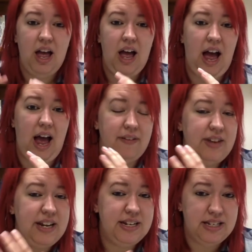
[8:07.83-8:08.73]
I have
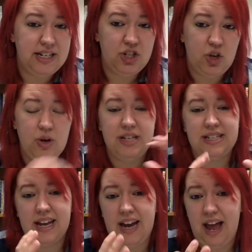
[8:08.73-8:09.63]
EC students
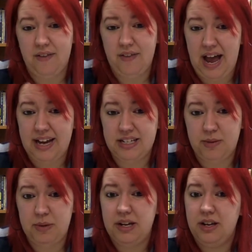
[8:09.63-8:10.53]
and I have
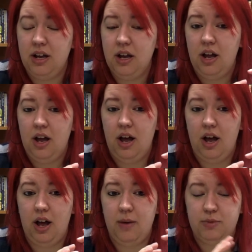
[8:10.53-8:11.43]
academic
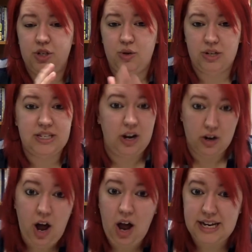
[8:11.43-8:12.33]
students that are
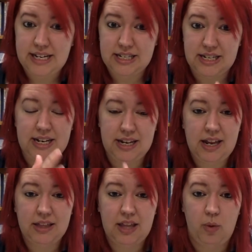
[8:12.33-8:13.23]
not EC
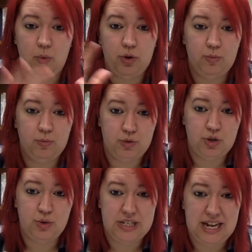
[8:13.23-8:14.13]
in that room, 2
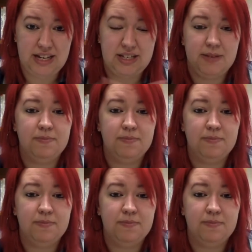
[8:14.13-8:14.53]
sets.